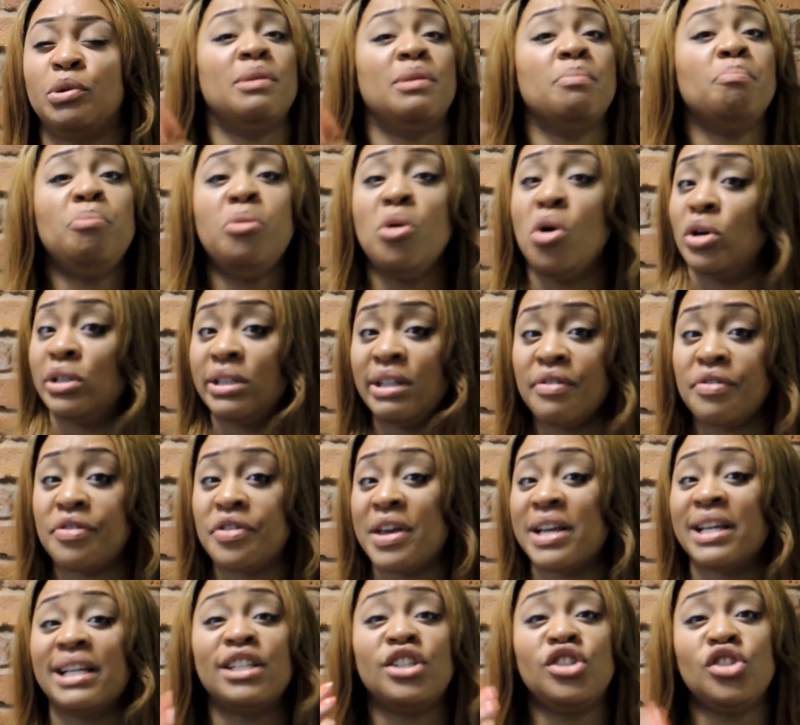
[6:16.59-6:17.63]
The important
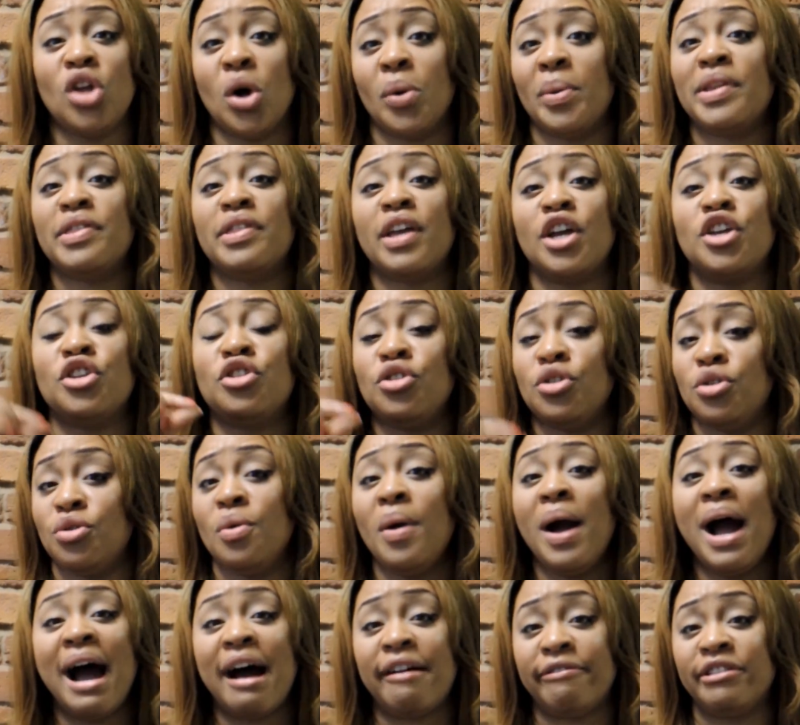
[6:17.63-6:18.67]
thing is knowing that
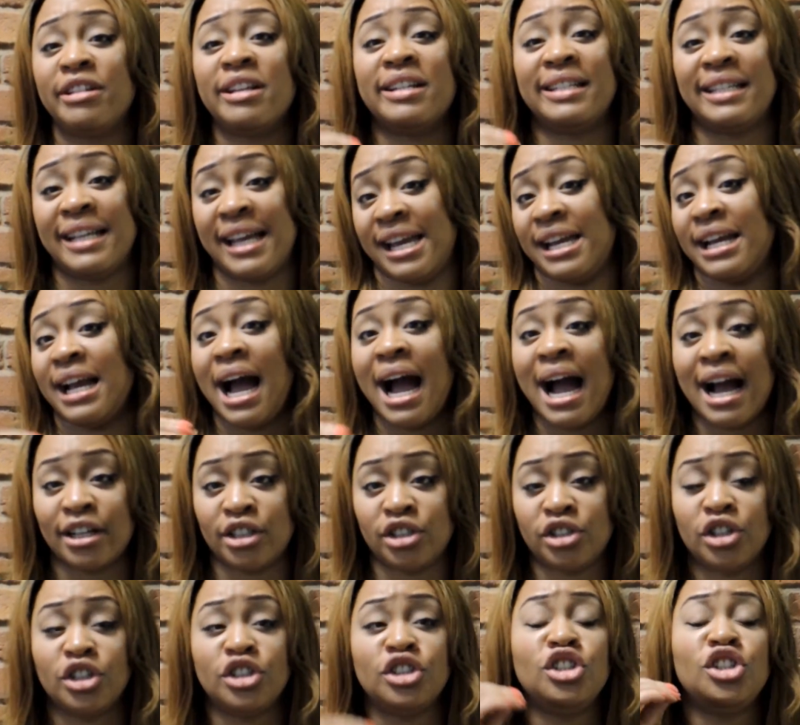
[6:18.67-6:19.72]
you have to take
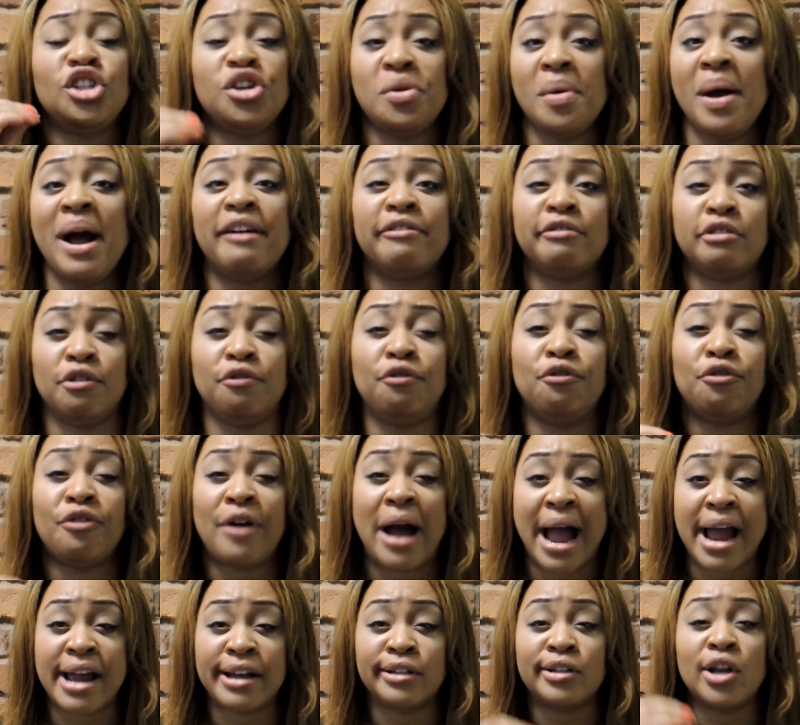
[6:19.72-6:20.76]
action. You have to
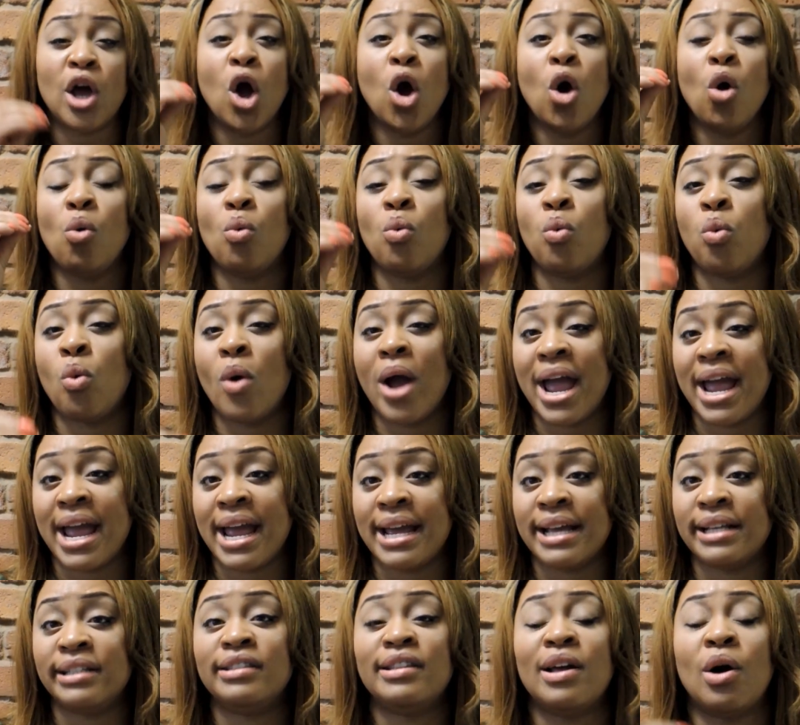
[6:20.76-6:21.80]
find
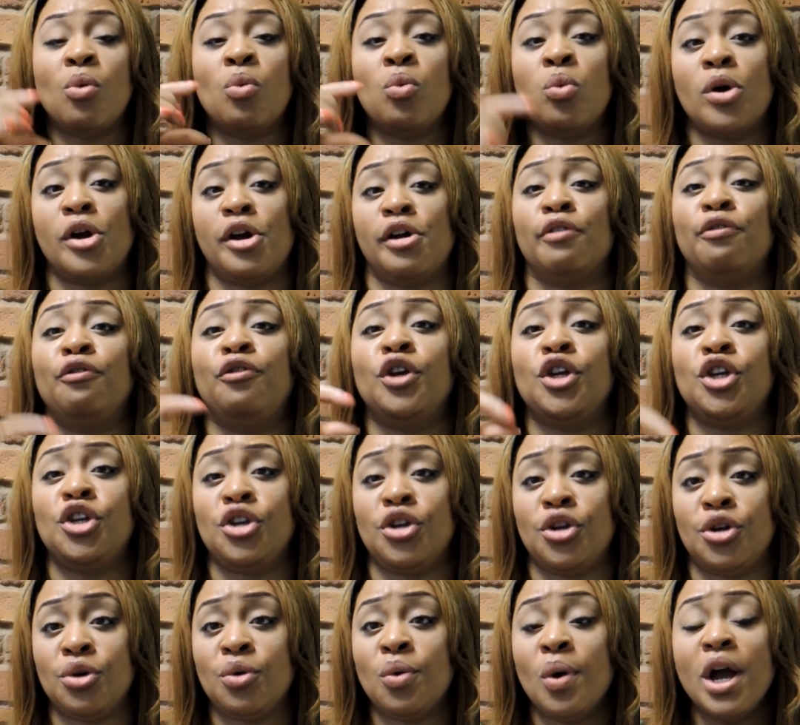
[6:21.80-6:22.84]
ways that work for
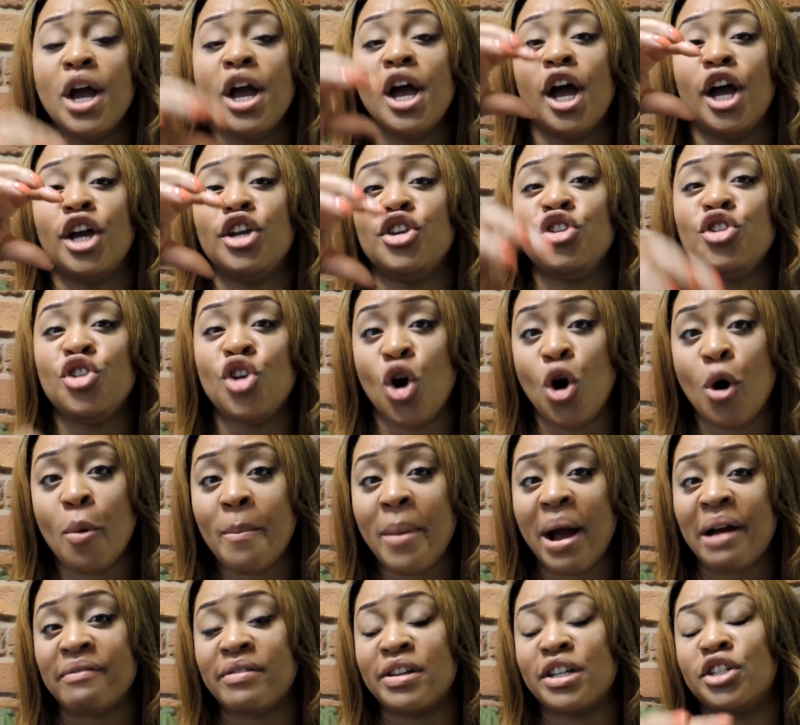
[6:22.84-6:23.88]
you and your
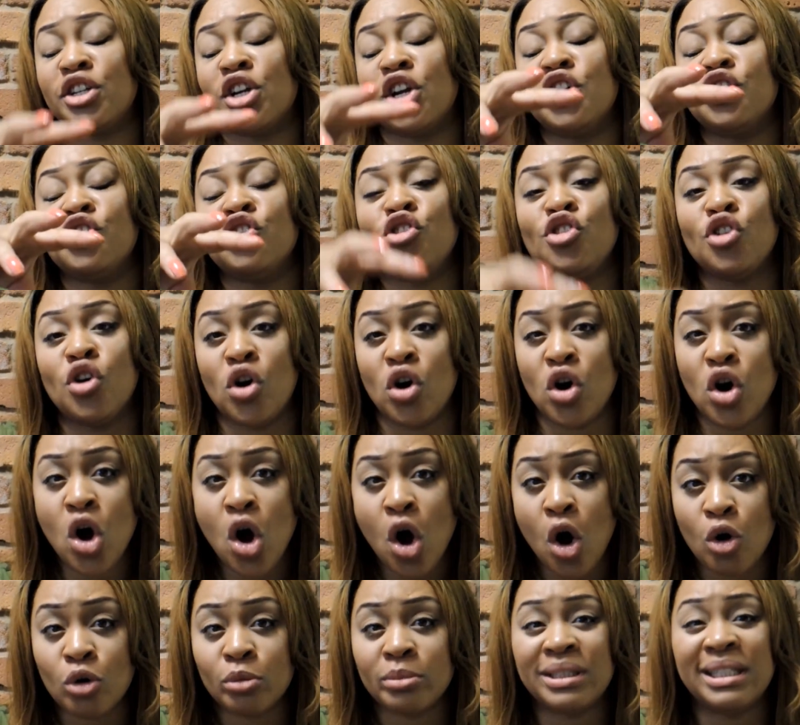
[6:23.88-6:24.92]
marriage and your
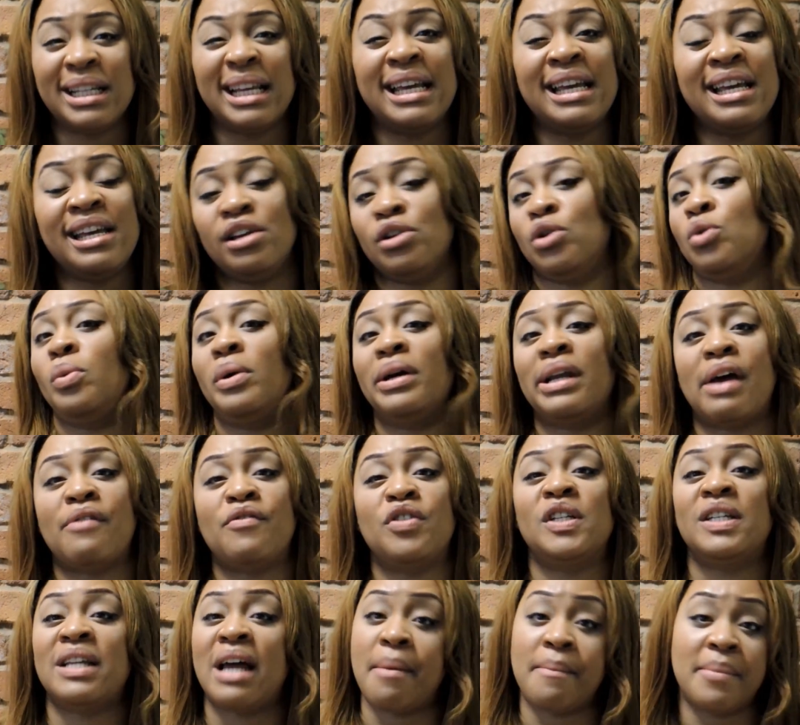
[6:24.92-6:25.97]
home to heal
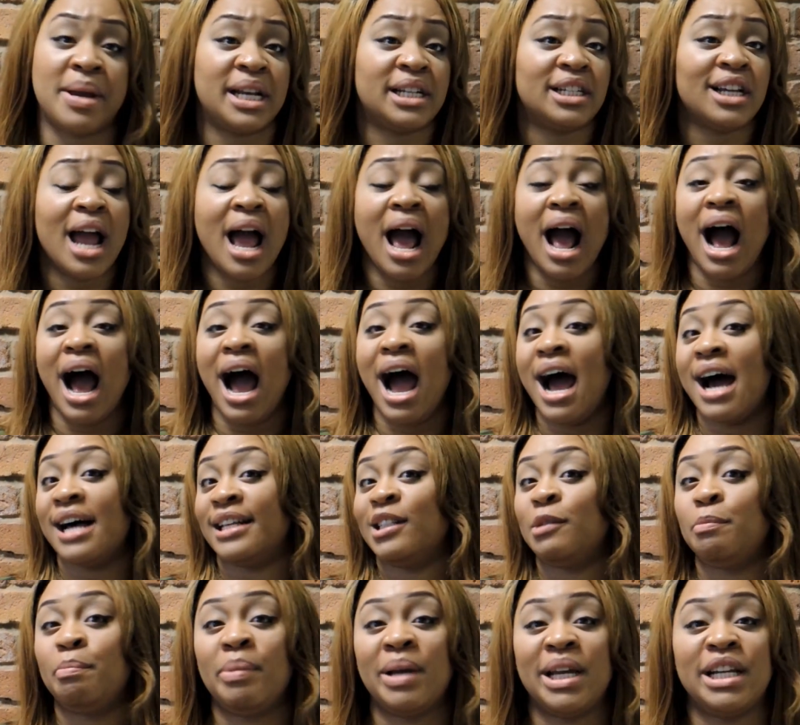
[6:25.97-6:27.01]
whatever damage
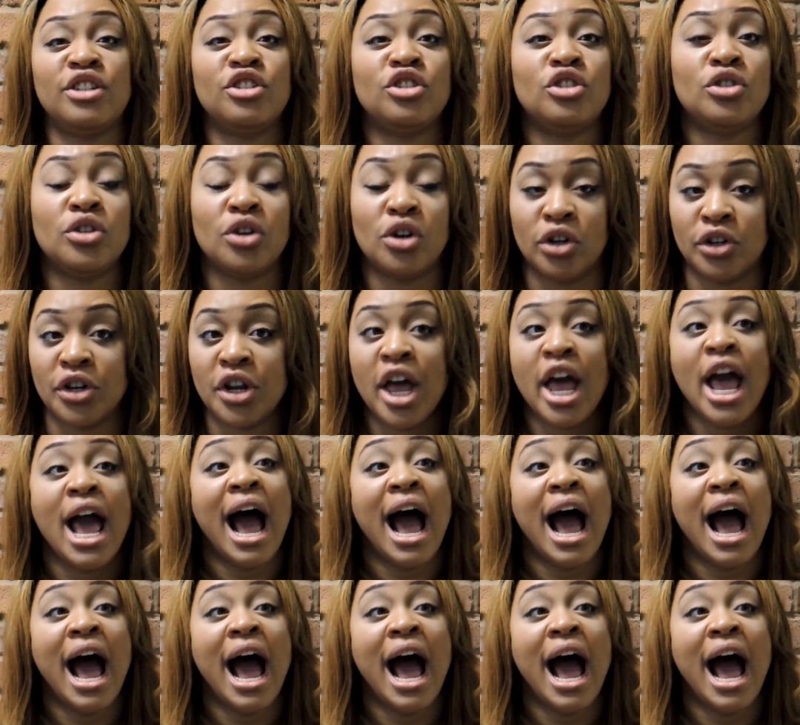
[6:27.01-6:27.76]
has been done.